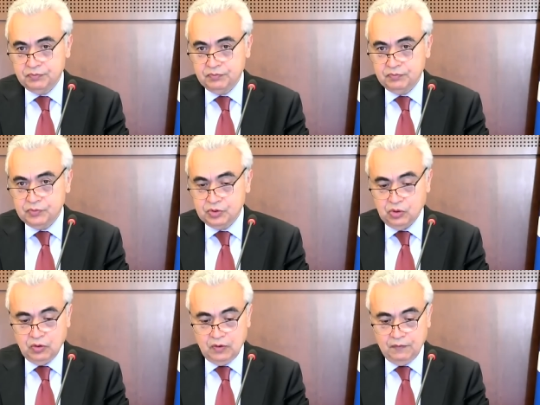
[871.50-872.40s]
So
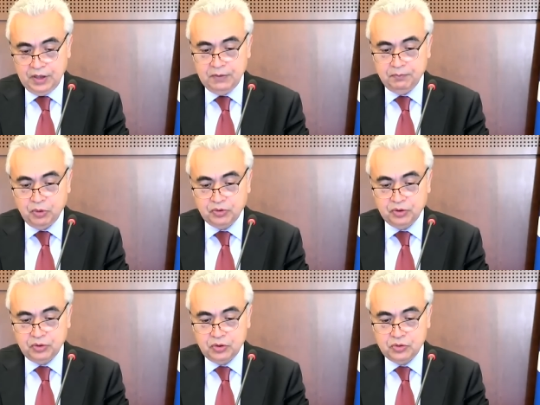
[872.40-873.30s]
a very important
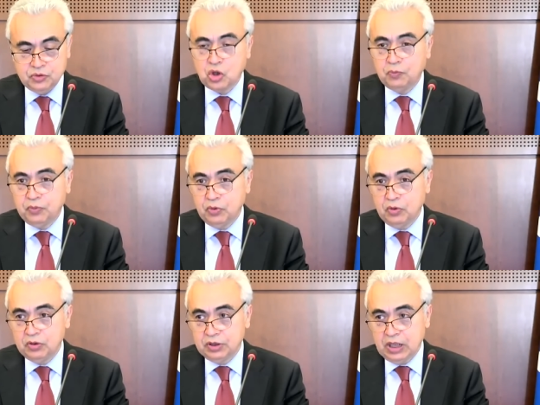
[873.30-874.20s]
job,
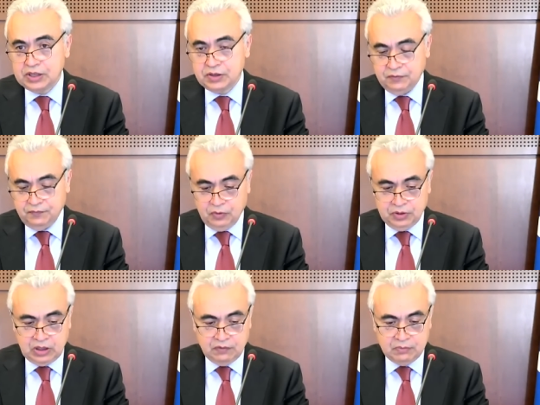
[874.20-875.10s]
task for the
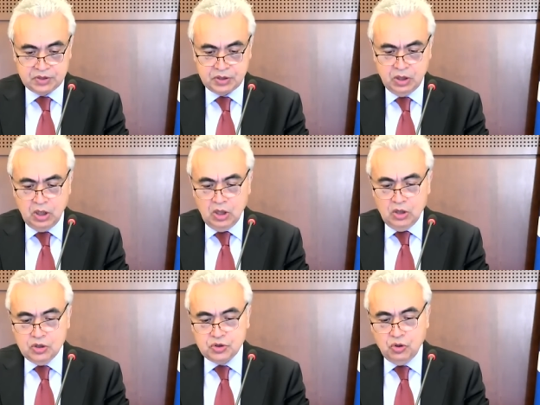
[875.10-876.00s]
governments.
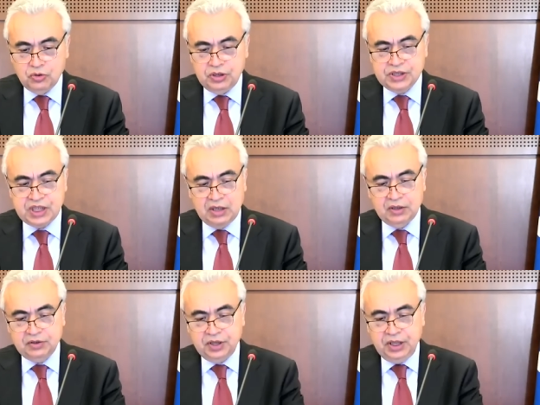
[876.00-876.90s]
So these are the
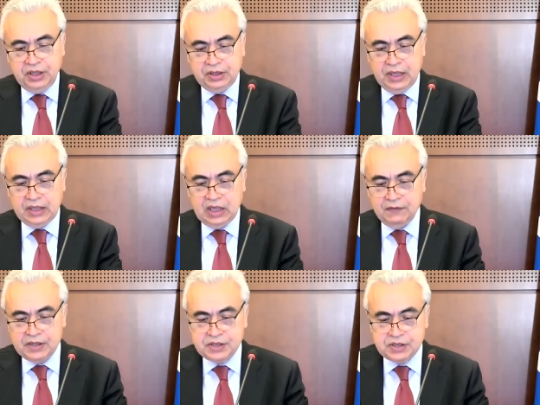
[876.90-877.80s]
three
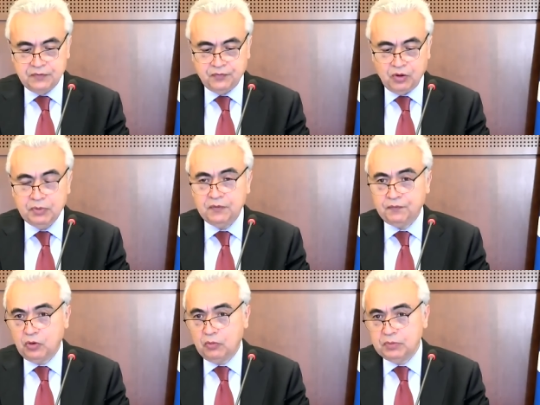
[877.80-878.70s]
takeaways for me
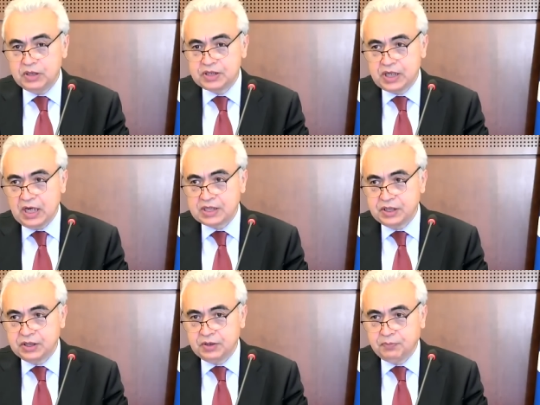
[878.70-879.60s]
from this excellent
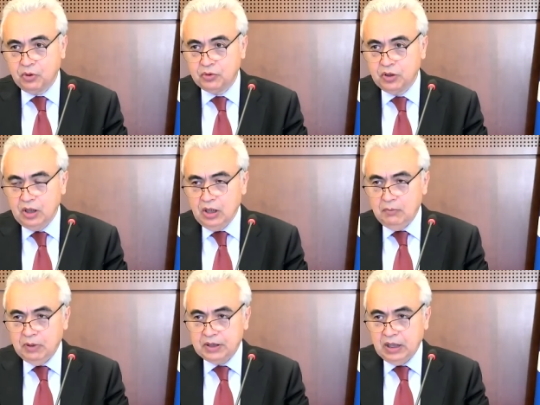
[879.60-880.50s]
report,
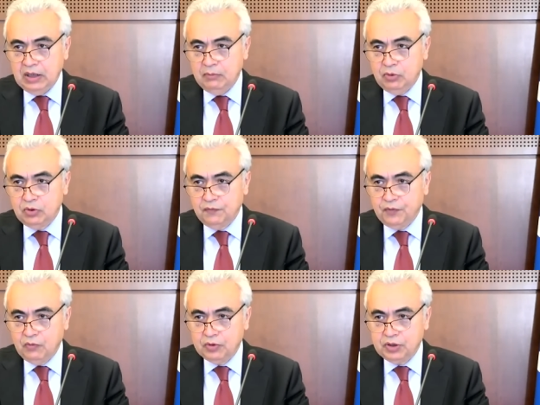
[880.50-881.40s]
but I am looking
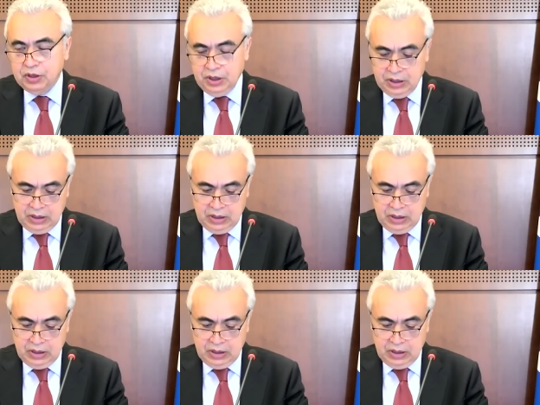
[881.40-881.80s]
forward to hear